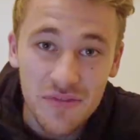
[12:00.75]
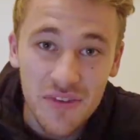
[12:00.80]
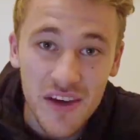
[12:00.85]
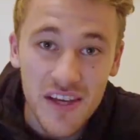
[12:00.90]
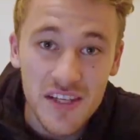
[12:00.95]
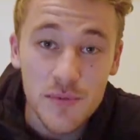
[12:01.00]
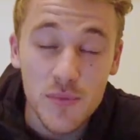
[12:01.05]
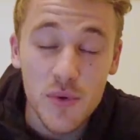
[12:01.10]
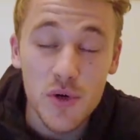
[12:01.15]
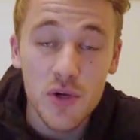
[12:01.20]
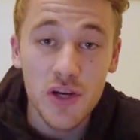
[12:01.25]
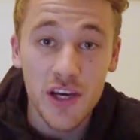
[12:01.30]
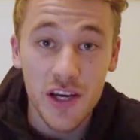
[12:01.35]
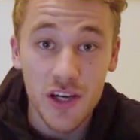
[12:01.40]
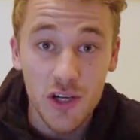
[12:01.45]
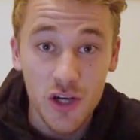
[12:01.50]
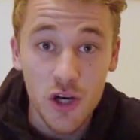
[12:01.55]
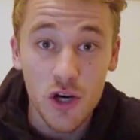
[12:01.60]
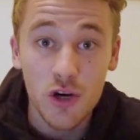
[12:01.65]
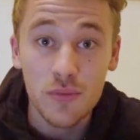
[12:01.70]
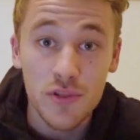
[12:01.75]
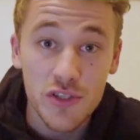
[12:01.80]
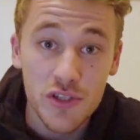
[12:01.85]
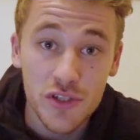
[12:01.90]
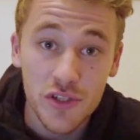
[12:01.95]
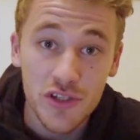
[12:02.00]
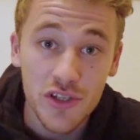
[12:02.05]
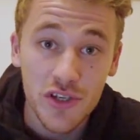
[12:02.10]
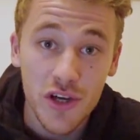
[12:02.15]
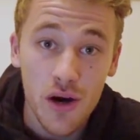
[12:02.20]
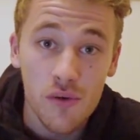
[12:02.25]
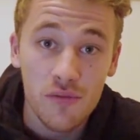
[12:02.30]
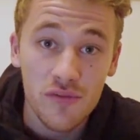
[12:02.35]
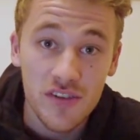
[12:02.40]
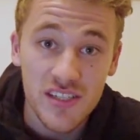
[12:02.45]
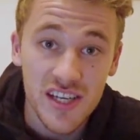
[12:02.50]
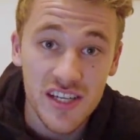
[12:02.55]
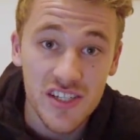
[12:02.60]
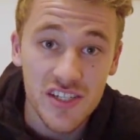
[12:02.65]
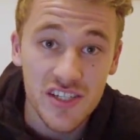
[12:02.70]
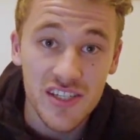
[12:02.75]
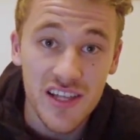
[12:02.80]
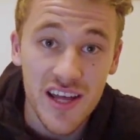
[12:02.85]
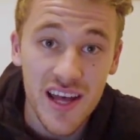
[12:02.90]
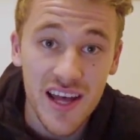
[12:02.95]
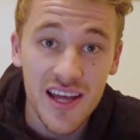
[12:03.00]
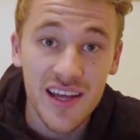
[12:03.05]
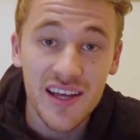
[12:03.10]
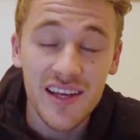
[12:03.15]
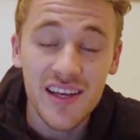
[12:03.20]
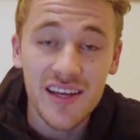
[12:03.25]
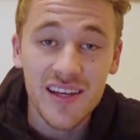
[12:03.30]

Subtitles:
Facebook and come and join the conversation there.